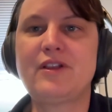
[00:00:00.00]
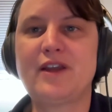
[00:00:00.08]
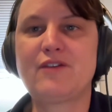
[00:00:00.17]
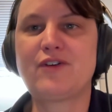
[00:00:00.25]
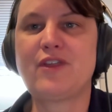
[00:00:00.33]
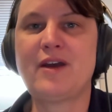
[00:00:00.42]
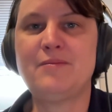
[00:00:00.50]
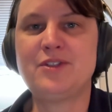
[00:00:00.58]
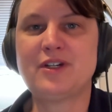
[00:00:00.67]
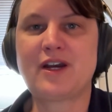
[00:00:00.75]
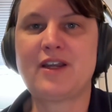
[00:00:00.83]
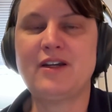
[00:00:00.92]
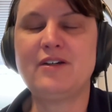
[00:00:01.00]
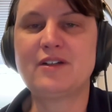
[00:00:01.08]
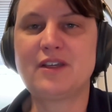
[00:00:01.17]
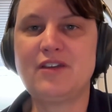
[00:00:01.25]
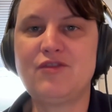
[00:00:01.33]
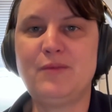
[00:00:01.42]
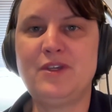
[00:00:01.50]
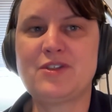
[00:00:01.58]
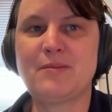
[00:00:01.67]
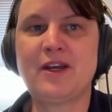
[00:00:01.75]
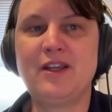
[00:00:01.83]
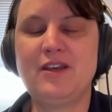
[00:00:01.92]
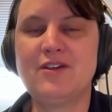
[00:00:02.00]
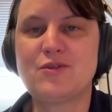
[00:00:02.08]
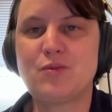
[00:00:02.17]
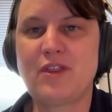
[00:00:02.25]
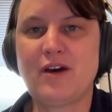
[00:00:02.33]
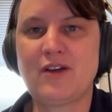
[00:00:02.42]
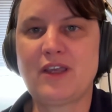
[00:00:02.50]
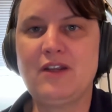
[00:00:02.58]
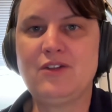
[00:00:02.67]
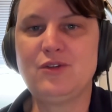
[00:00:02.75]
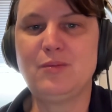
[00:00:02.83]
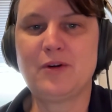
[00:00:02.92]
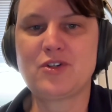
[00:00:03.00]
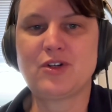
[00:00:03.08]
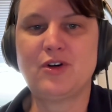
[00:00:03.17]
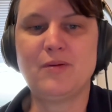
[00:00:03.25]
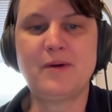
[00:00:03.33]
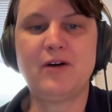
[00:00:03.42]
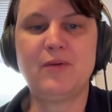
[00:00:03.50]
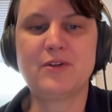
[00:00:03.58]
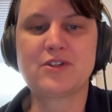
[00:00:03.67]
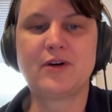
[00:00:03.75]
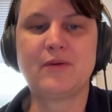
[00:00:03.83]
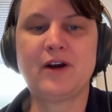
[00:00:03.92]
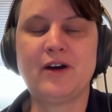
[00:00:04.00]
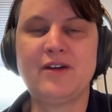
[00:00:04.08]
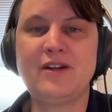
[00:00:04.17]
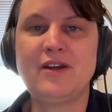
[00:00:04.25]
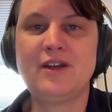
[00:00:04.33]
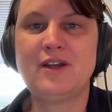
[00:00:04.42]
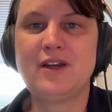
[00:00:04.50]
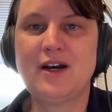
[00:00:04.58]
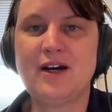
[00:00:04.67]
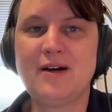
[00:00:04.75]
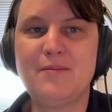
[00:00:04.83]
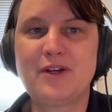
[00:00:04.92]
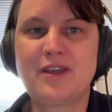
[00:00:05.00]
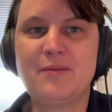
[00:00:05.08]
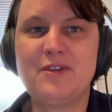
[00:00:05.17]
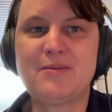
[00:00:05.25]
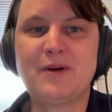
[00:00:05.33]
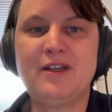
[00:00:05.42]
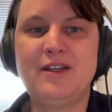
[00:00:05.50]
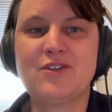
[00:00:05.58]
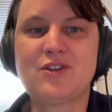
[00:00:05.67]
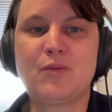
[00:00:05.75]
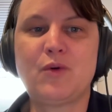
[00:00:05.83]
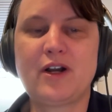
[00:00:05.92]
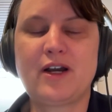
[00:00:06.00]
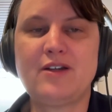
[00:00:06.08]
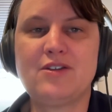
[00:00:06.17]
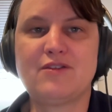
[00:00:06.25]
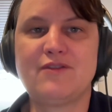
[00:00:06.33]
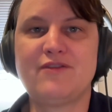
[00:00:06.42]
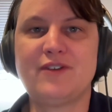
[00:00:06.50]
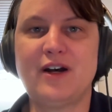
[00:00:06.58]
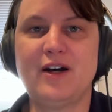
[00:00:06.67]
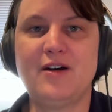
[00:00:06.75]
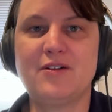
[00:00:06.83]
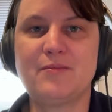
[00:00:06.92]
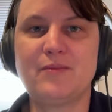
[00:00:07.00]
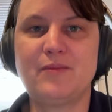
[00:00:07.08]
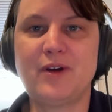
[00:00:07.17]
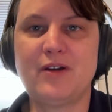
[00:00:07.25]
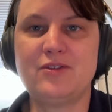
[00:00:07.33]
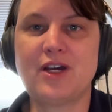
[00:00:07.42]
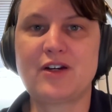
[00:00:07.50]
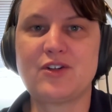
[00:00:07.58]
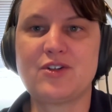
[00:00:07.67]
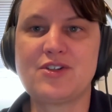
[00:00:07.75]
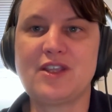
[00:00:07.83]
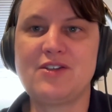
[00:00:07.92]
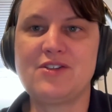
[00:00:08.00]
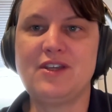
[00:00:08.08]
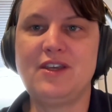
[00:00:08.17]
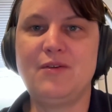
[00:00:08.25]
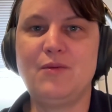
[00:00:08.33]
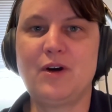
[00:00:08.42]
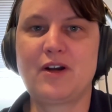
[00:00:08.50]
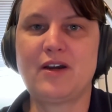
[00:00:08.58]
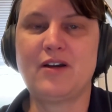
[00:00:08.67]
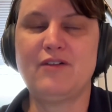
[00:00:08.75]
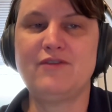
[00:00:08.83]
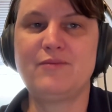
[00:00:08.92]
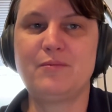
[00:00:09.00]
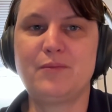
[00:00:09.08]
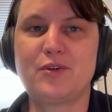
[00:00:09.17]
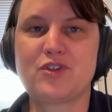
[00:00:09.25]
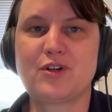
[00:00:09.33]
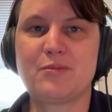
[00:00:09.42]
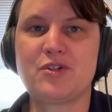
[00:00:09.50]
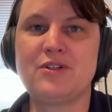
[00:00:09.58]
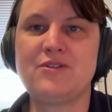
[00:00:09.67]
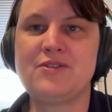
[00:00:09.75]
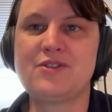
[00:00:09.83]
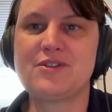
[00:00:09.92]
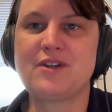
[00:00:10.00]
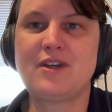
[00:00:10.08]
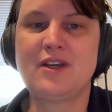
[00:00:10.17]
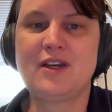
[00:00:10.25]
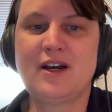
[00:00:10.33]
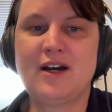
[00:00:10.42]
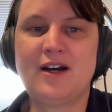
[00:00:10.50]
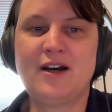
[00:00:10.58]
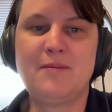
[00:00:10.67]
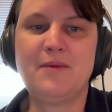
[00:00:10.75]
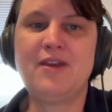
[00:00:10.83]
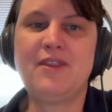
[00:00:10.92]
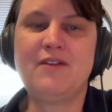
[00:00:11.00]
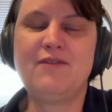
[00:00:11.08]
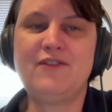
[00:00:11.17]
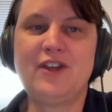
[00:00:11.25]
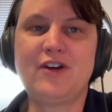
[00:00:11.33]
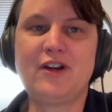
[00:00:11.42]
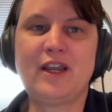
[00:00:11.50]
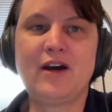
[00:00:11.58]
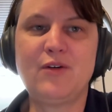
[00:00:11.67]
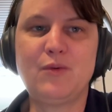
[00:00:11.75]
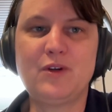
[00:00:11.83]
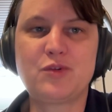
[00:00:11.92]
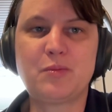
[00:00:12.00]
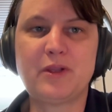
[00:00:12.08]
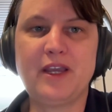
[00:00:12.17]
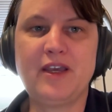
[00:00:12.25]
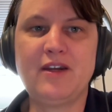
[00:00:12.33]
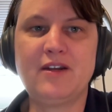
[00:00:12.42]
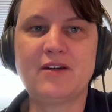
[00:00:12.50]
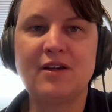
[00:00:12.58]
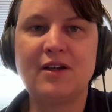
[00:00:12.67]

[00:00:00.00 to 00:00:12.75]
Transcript: like for them to kind of give me some ideas without getting too personal about what's going on, but give me some ideas on what kinds of doctors they see, what kind of prescriptions, and then figuring out which plan